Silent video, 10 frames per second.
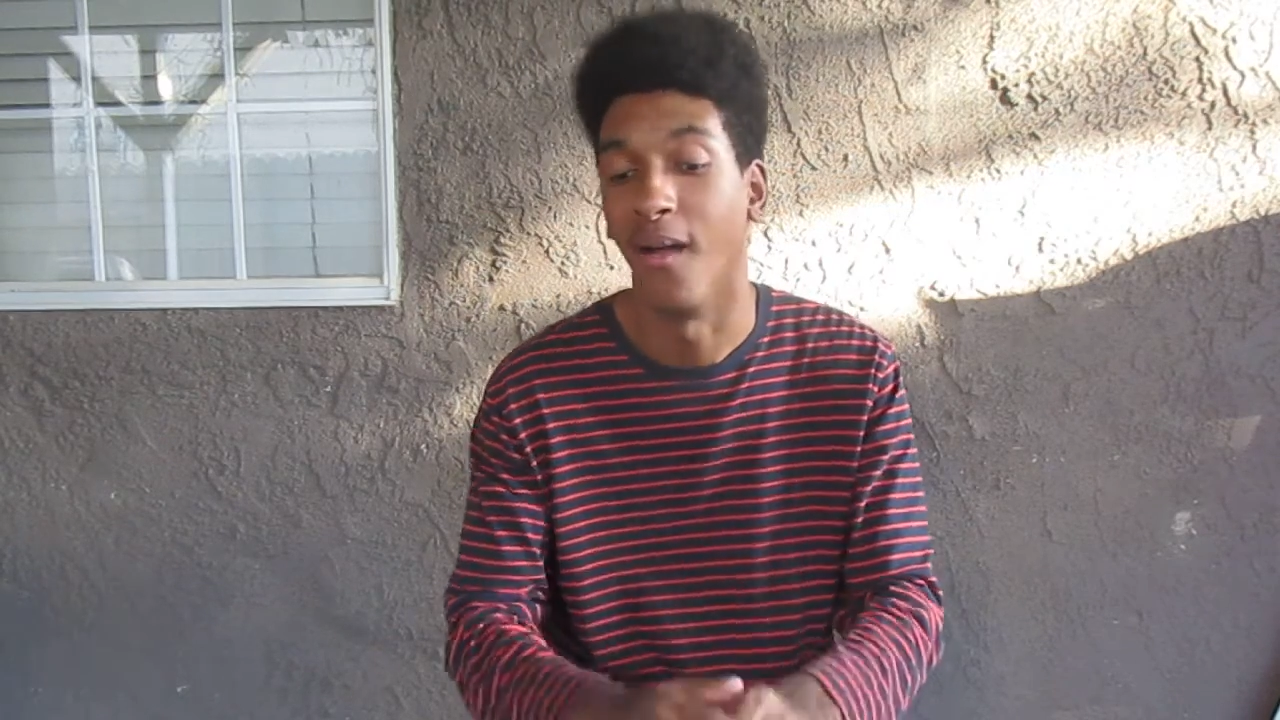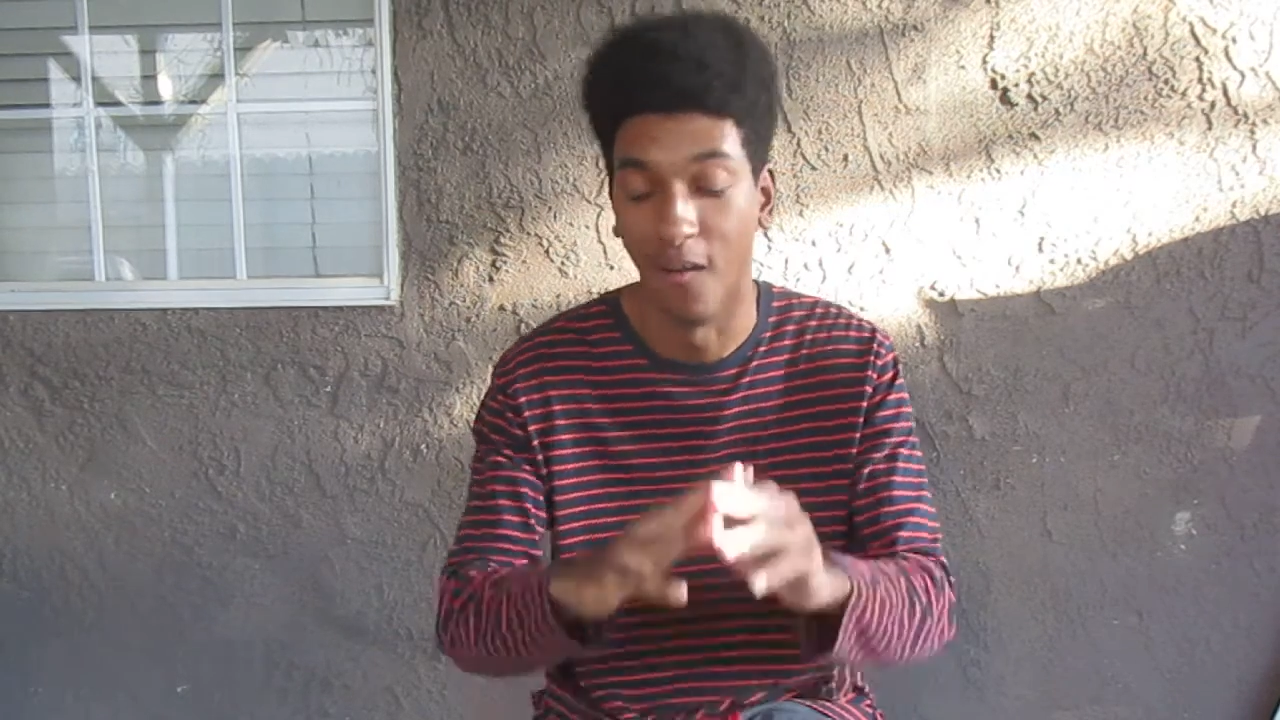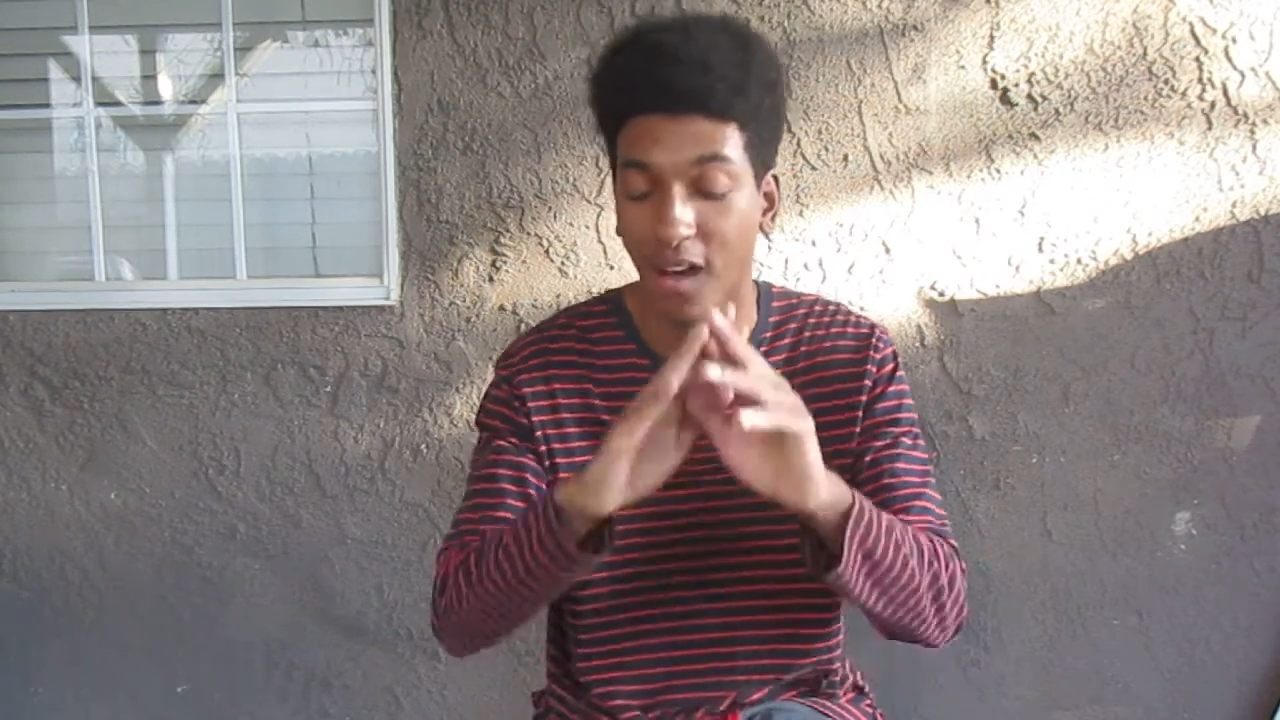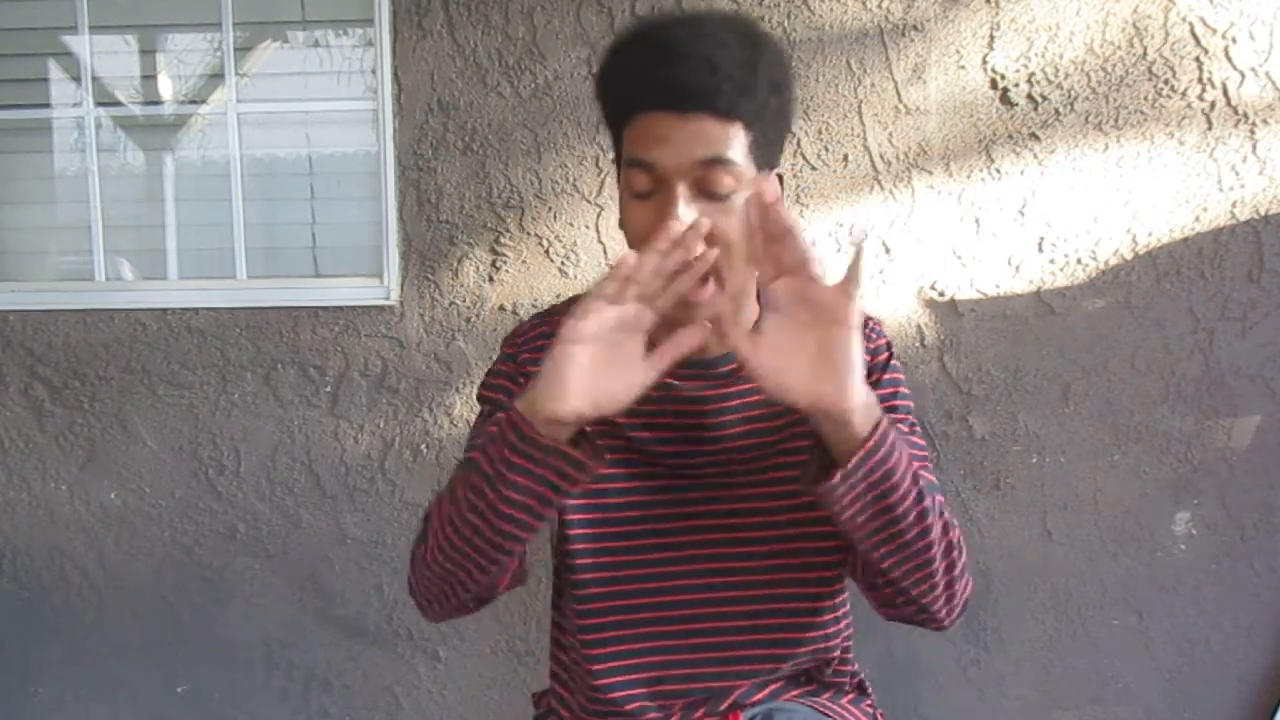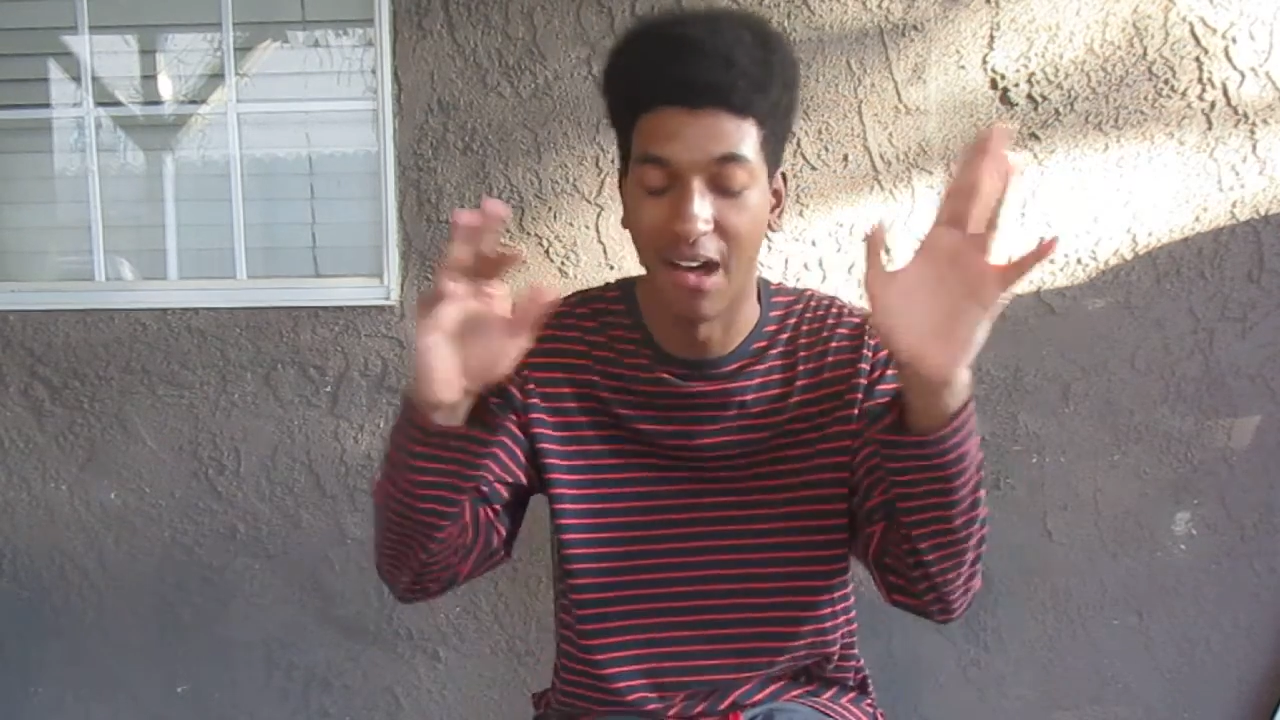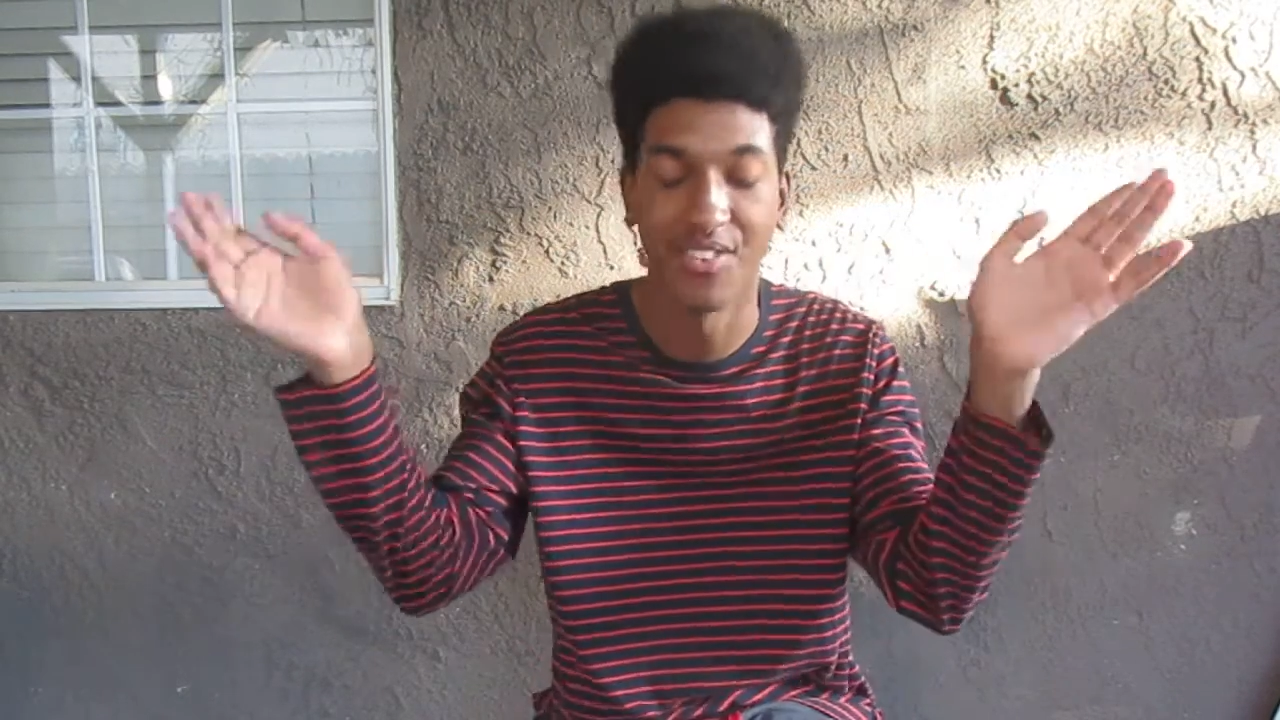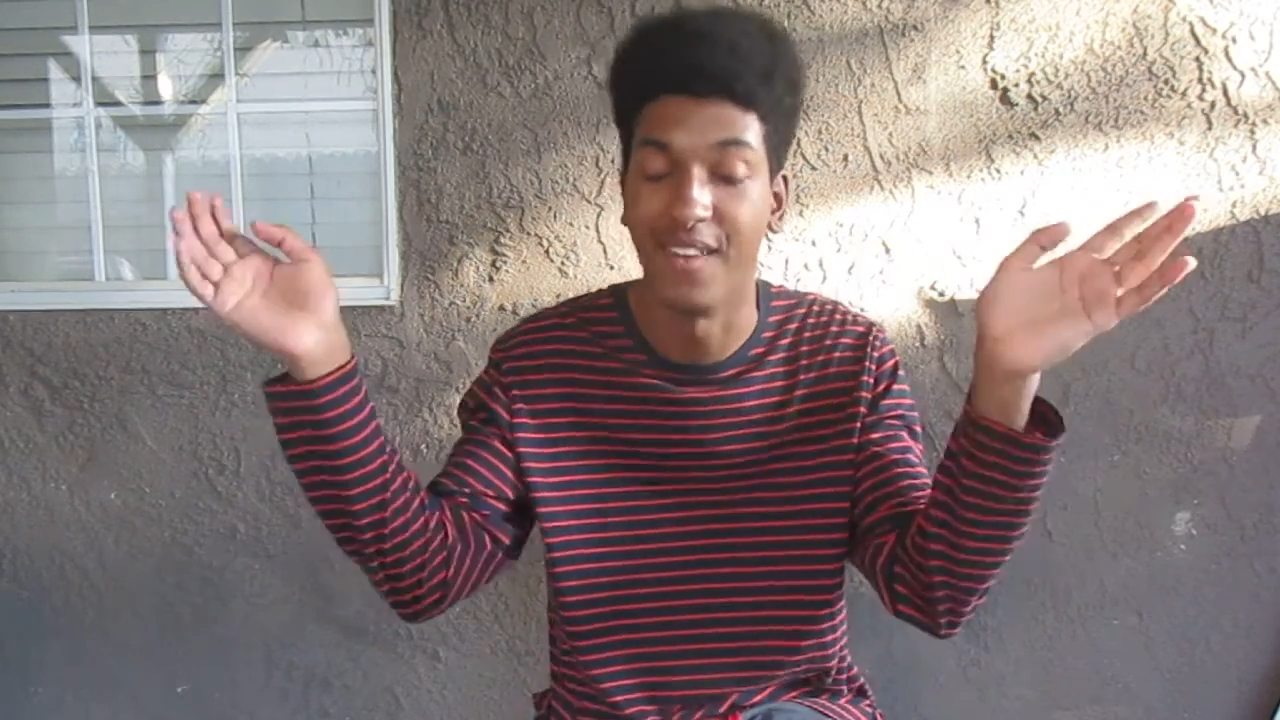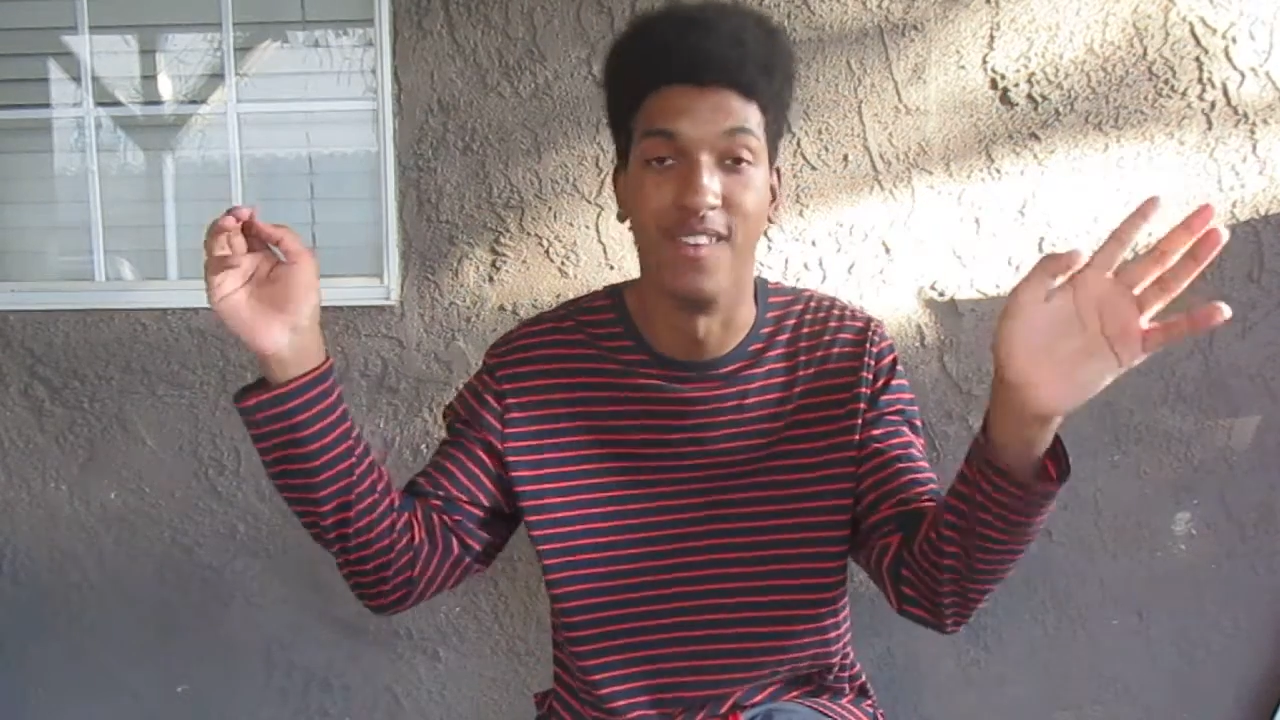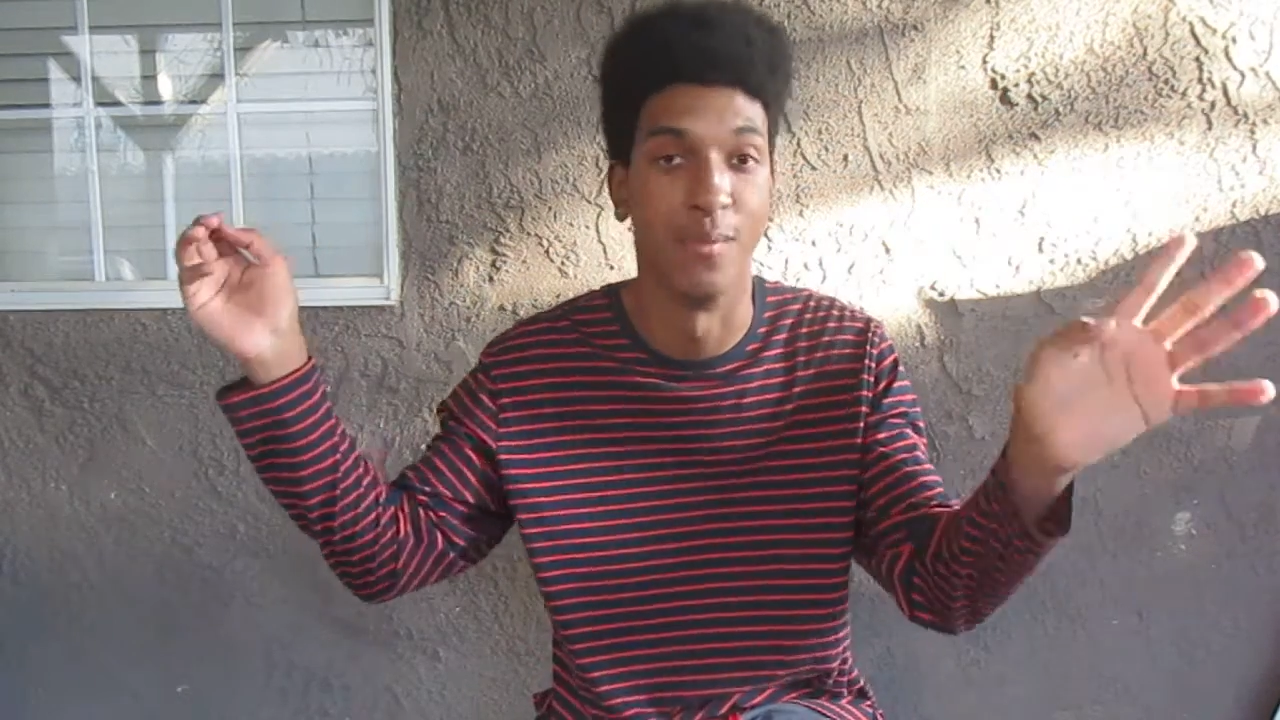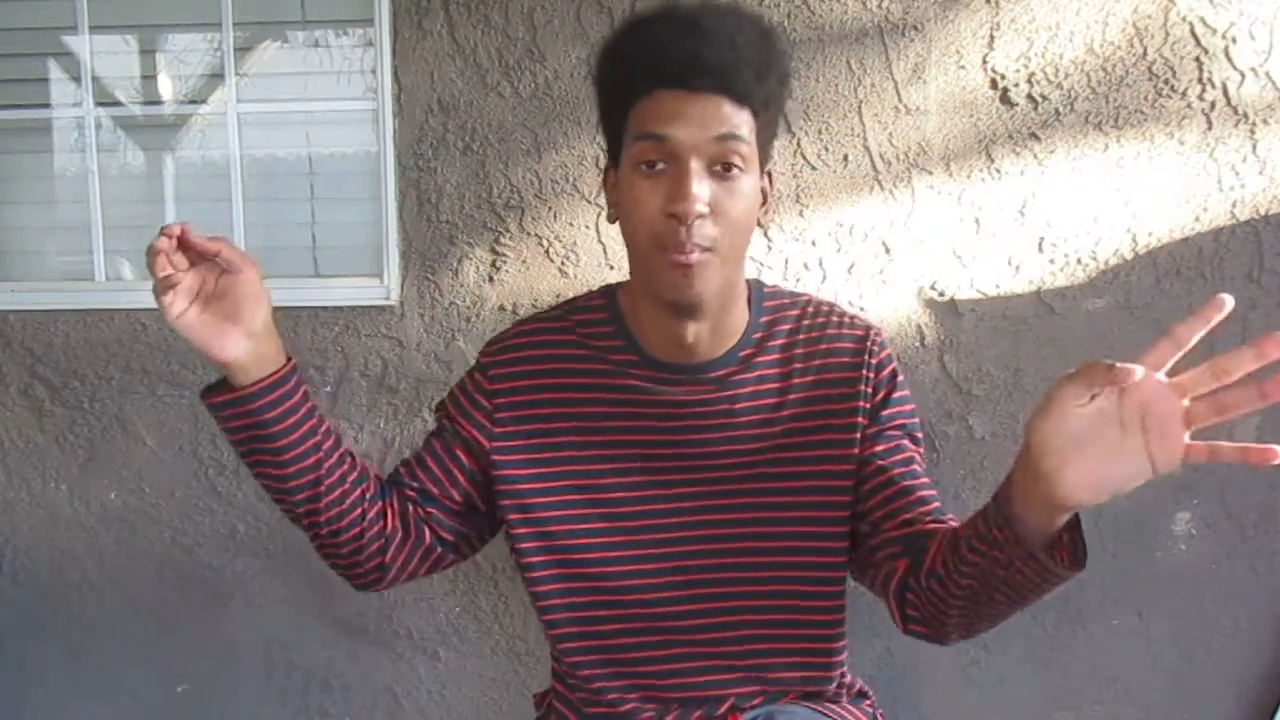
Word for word: Look, I've said this